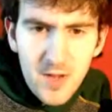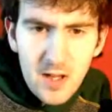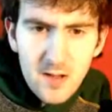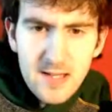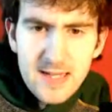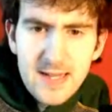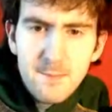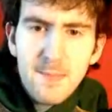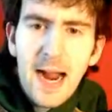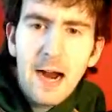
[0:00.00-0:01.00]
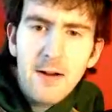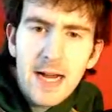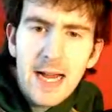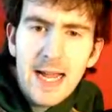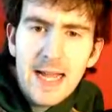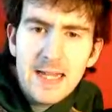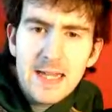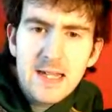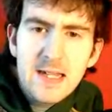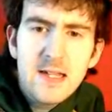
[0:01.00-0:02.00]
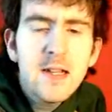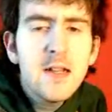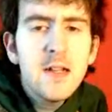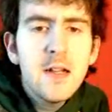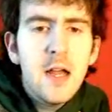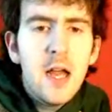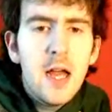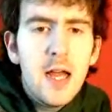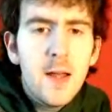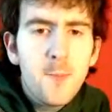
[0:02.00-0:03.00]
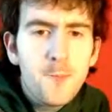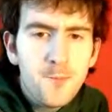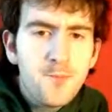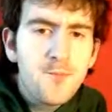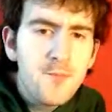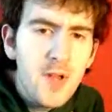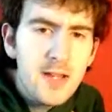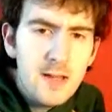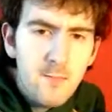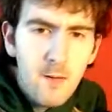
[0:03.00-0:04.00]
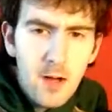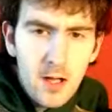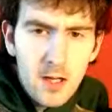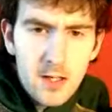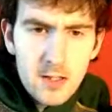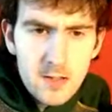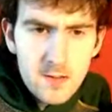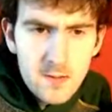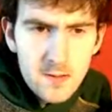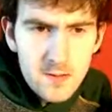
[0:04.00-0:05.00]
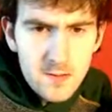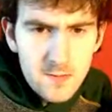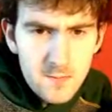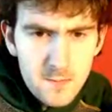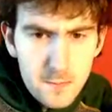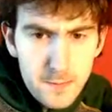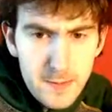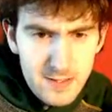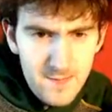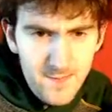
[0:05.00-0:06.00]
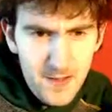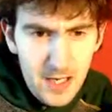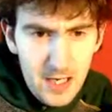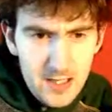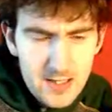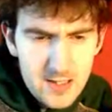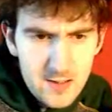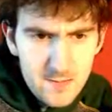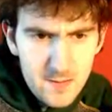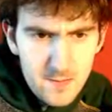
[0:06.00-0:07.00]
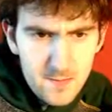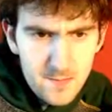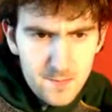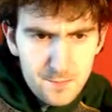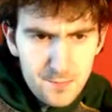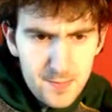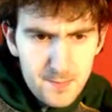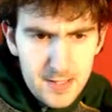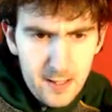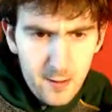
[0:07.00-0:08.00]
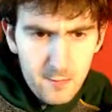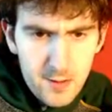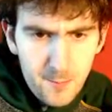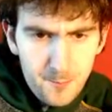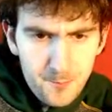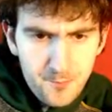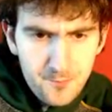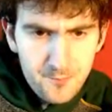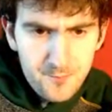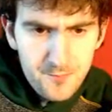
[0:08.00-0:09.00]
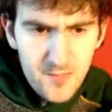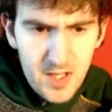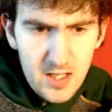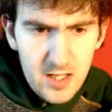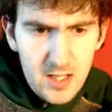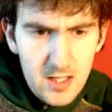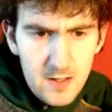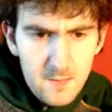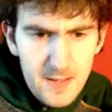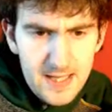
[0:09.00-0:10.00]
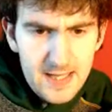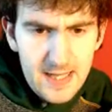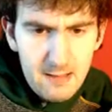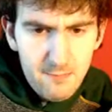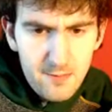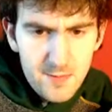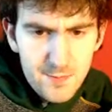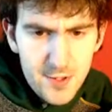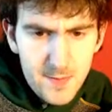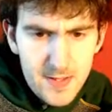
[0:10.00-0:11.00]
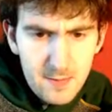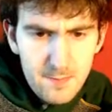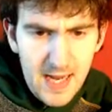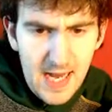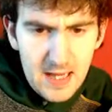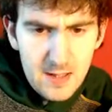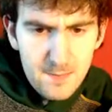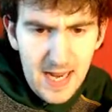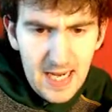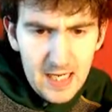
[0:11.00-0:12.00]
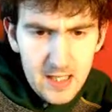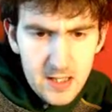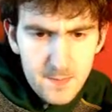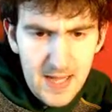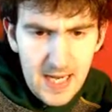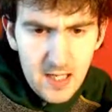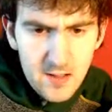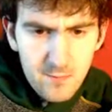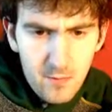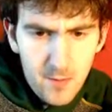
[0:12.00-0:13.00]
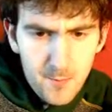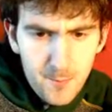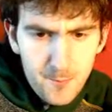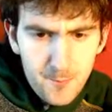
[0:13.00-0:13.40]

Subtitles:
You got Disneyland Paris. This is one. Which was the first Planet Hollywood? I think it was probably the Vegas one.